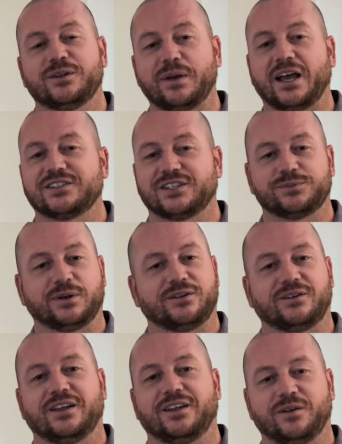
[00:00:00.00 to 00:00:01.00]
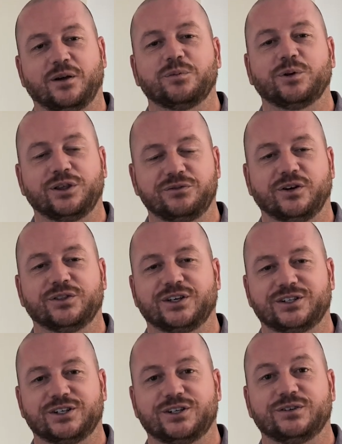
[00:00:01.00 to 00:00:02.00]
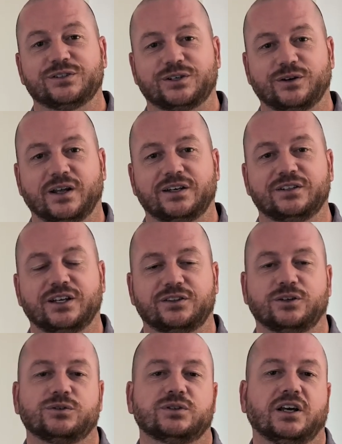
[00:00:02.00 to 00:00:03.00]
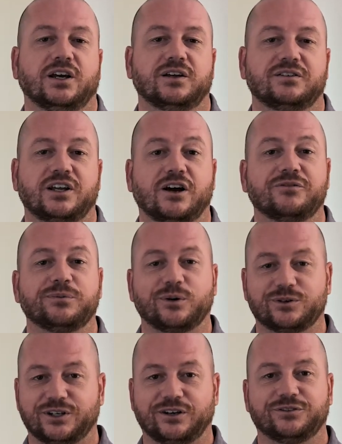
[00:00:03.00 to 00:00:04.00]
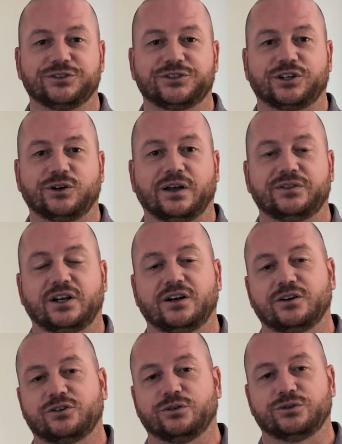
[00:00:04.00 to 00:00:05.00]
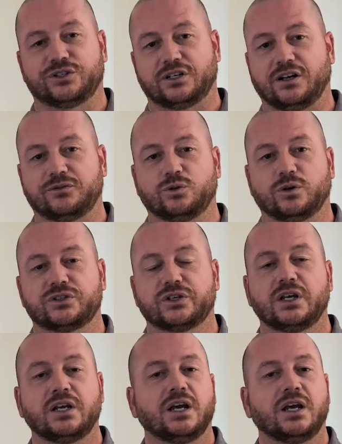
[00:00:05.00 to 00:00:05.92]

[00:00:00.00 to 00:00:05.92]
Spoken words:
past, it's been a really fun thing to do, is to go ahead and get those golf motorcycles and go out there and cruise the golf course.